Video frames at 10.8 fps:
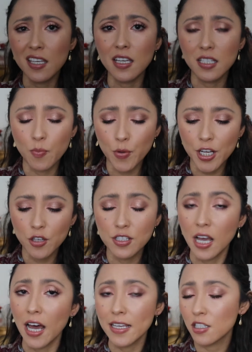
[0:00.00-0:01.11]
it's a pretty good
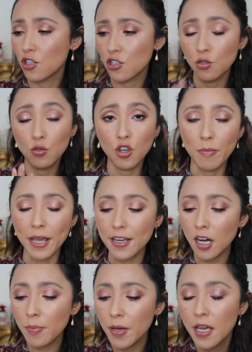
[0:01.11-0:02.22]
size just to do your
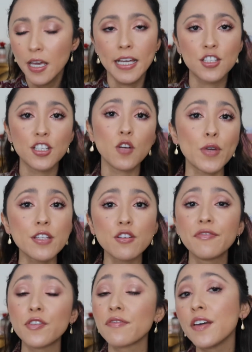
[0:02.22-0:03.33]
makeup. It's gonna retail
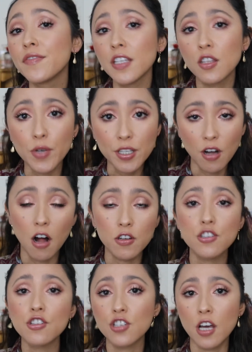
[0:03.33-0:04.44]
for
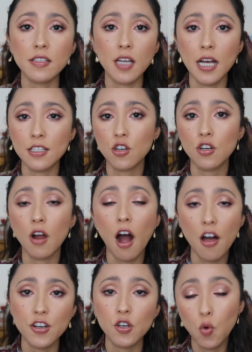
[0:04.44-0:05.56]
$53 just as her
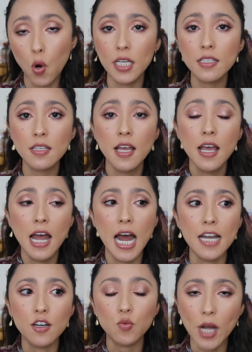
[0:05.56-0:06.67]
other quads.
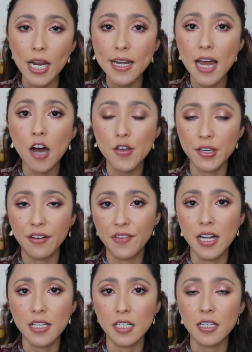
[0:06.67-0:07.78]
And right now you can
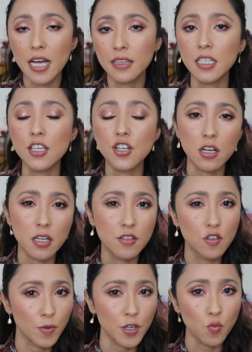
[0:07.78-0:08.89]
find it at the Charlotte
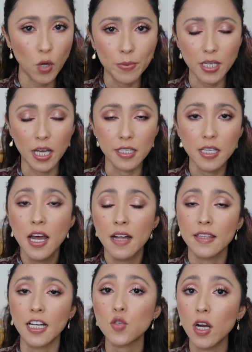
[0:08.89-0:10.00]
Tilbury website.
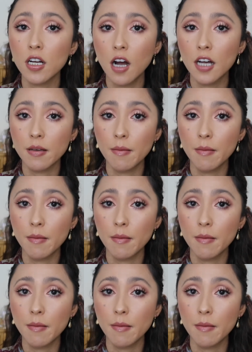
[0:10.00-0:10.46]
That's where I got